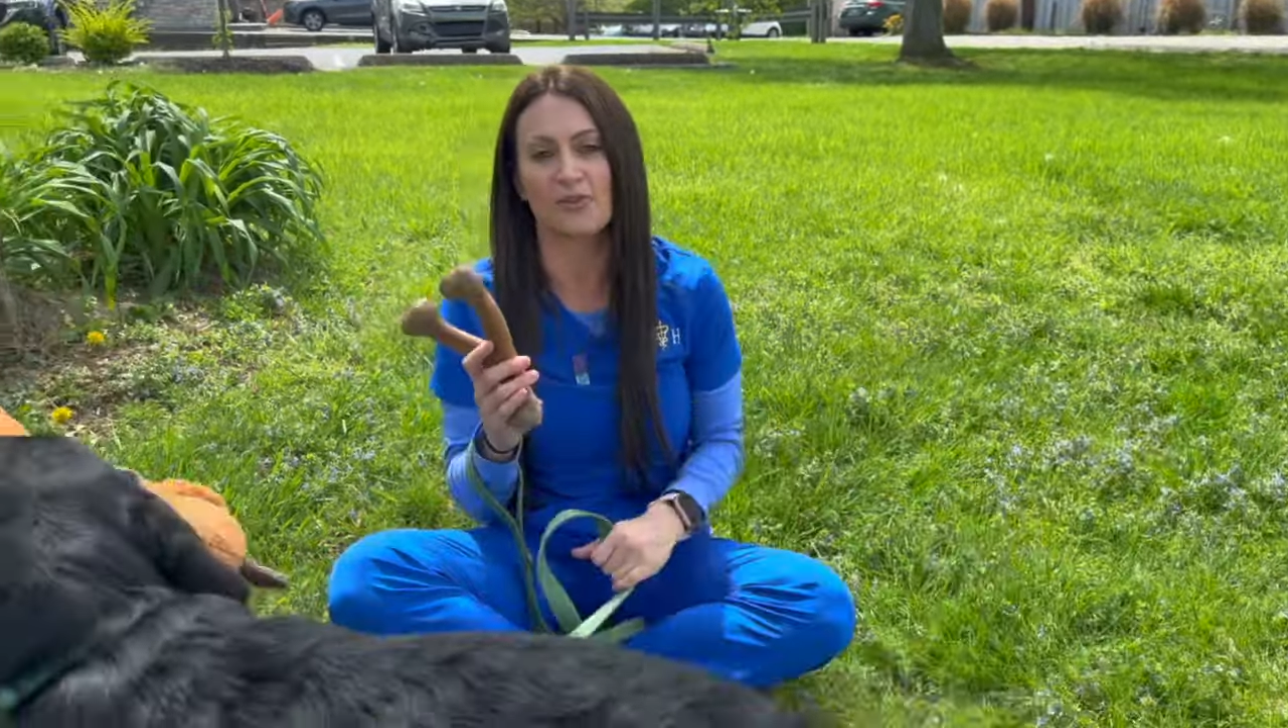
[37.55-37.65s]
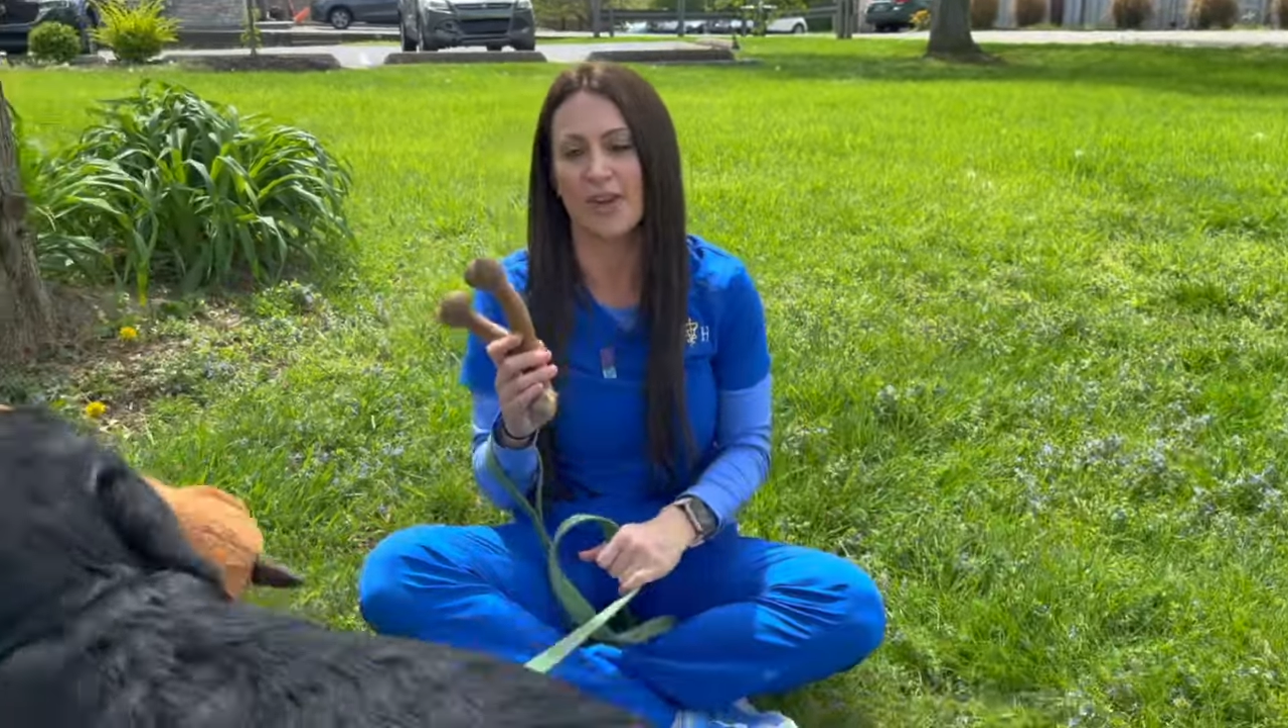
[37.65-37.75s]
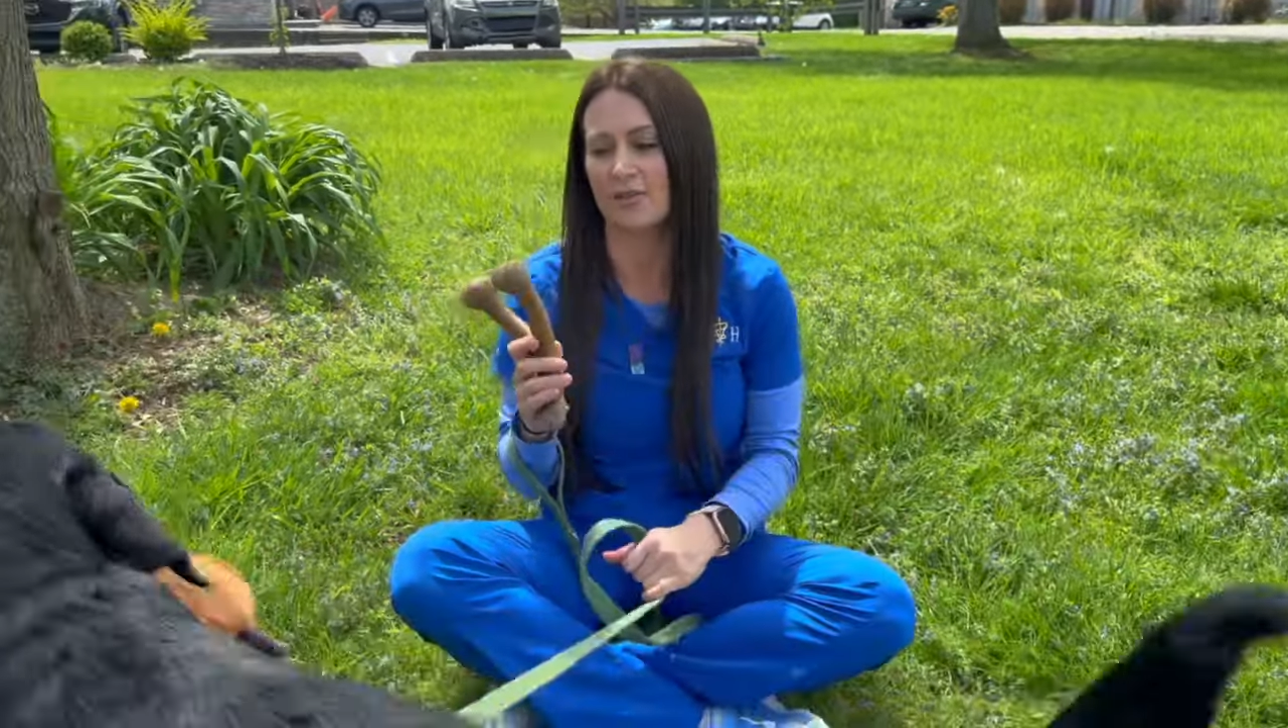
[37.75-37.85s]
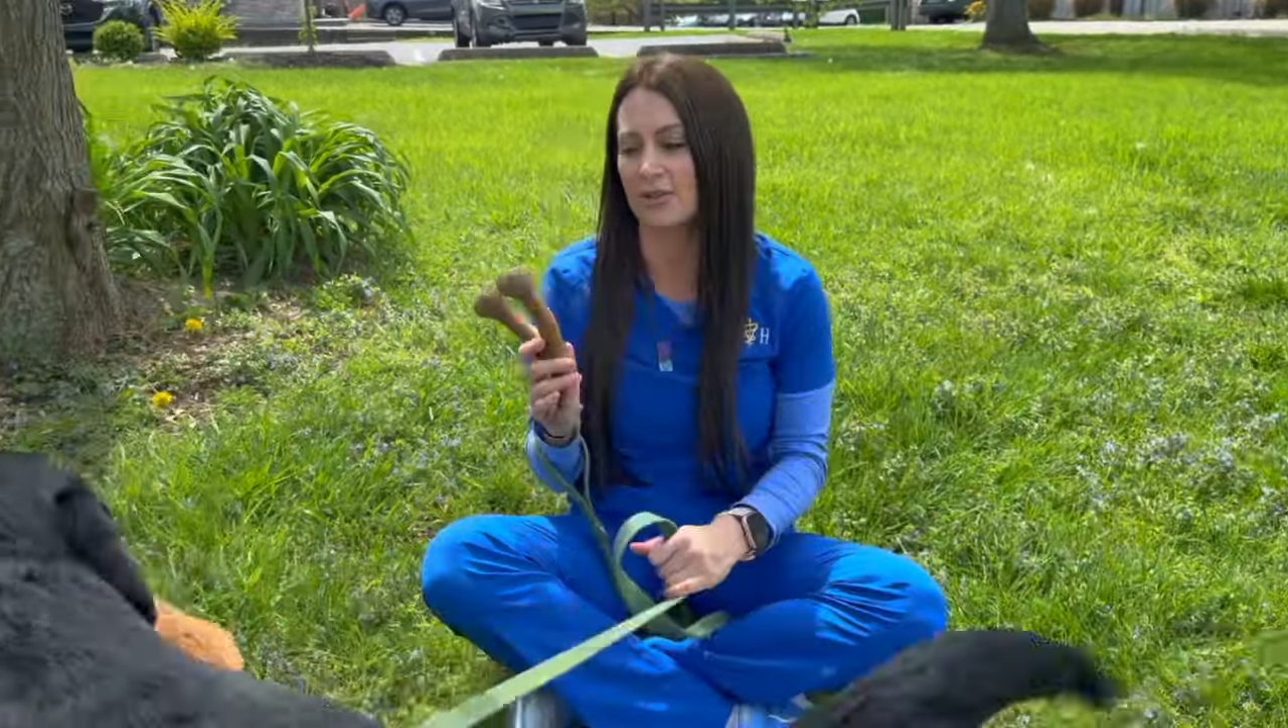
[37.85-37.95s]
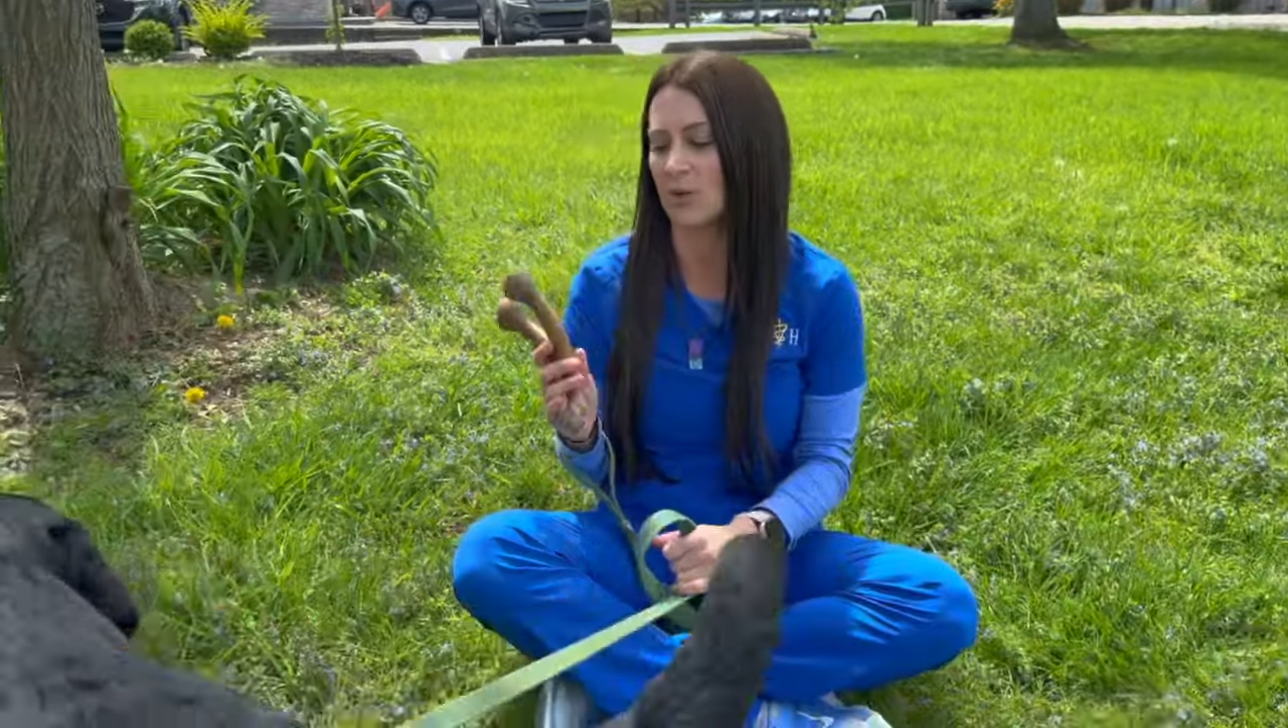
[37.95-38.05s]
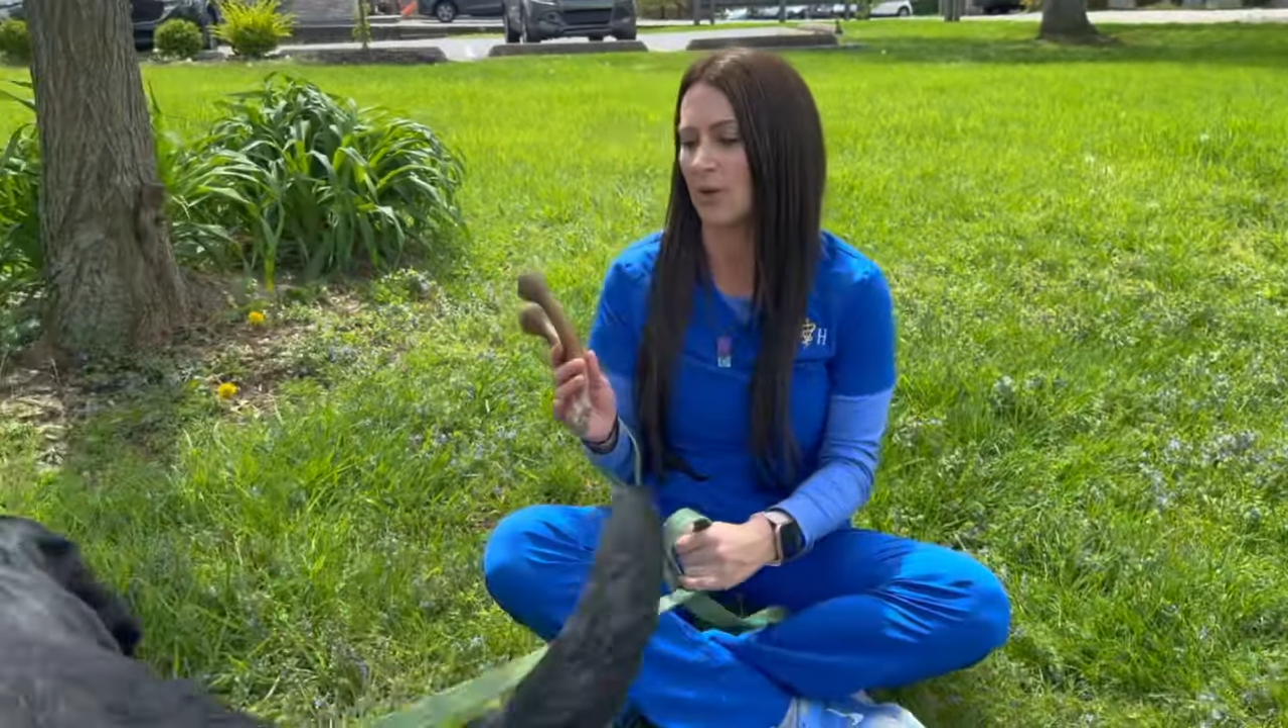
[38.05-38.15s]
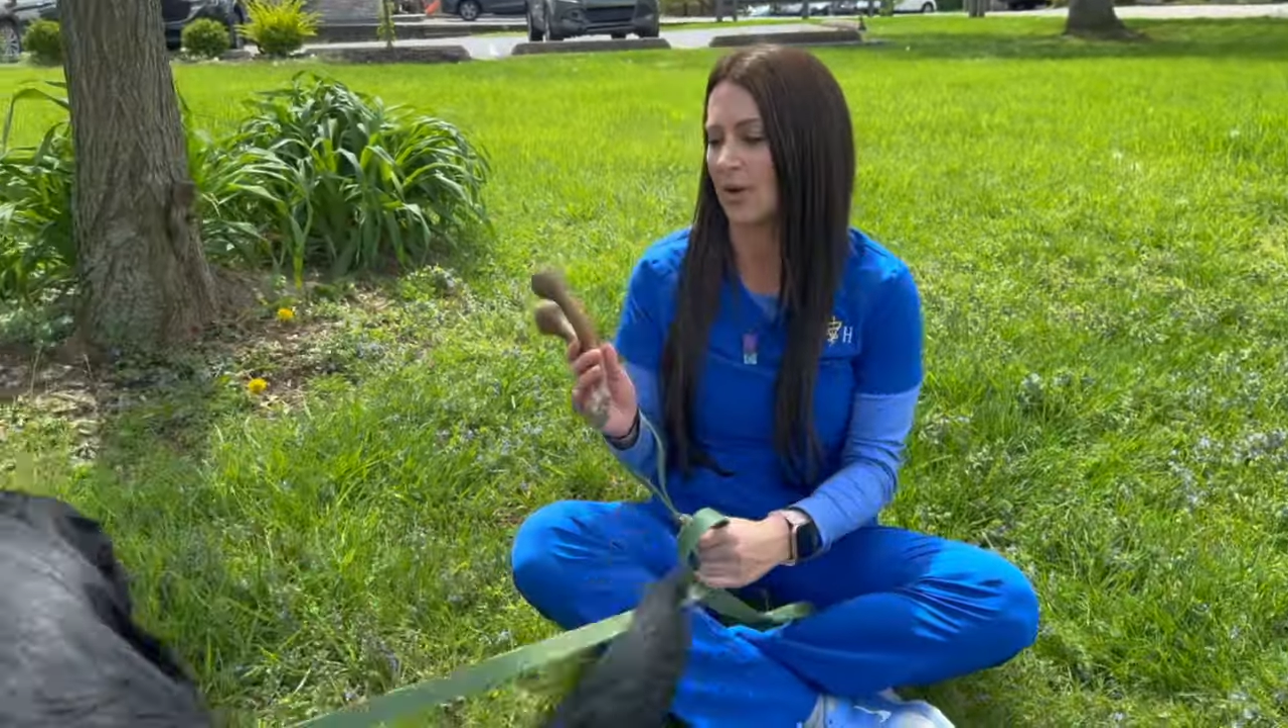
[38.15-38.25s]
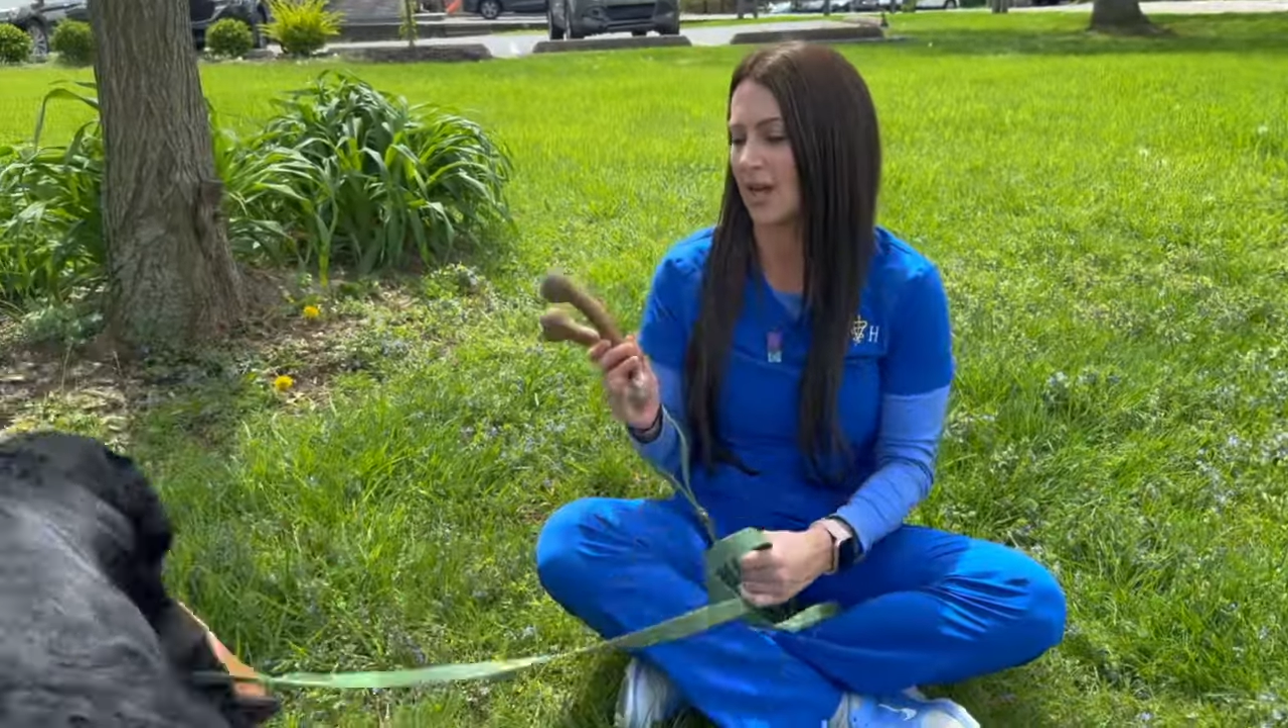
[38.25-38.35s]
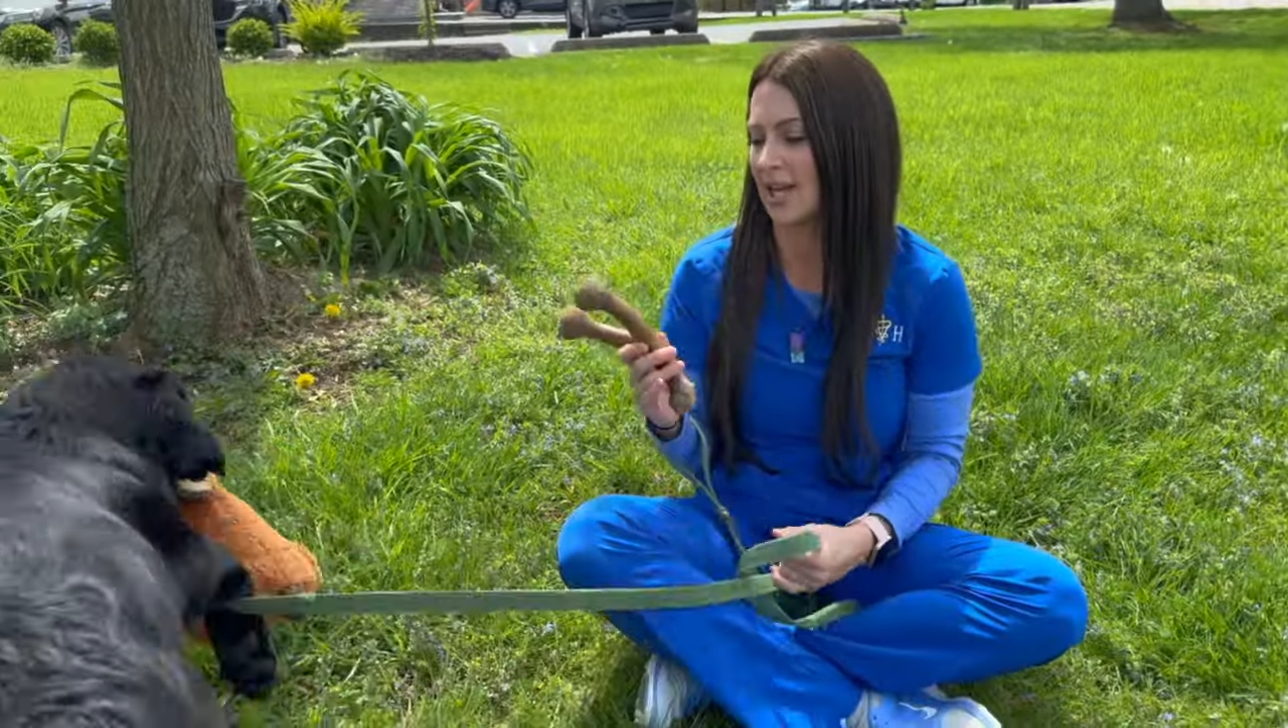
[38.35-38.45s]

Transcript: favorite toy